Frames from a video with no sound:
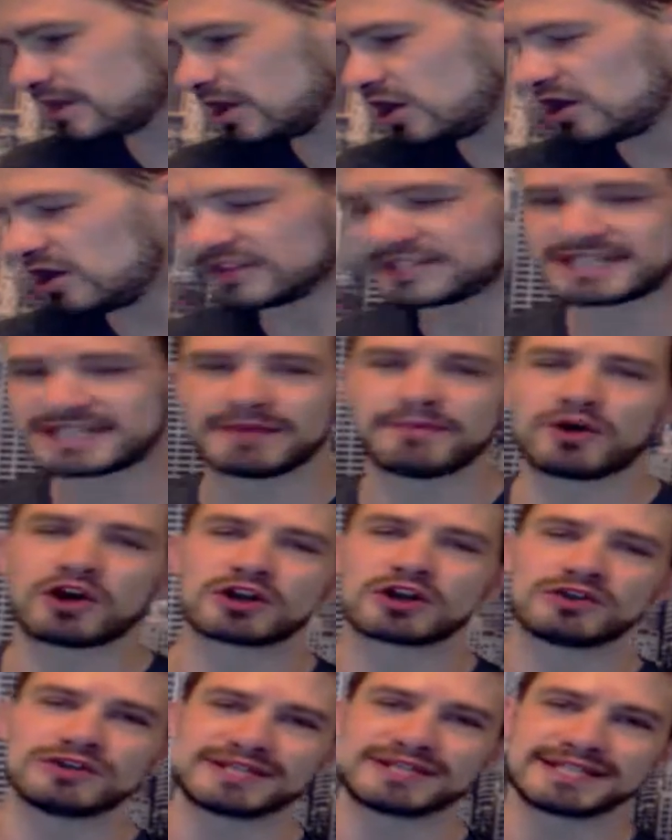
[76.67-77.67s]
All the same
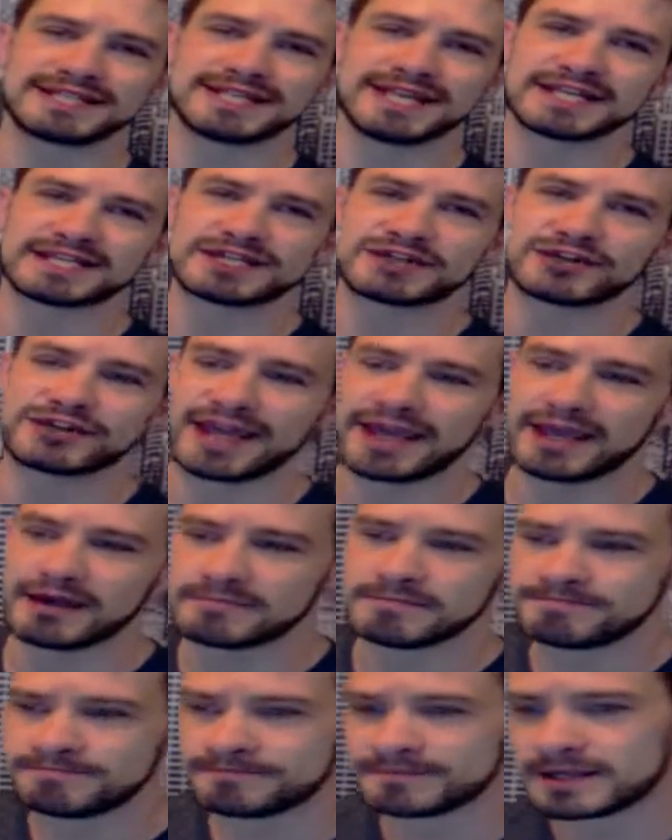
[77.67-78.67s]
articles as yesterday.
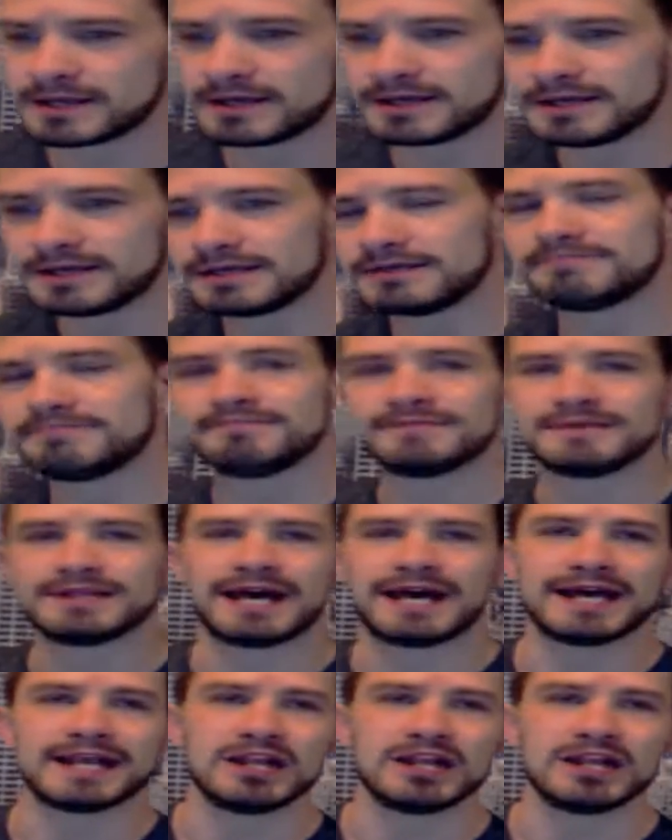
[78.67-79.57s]
I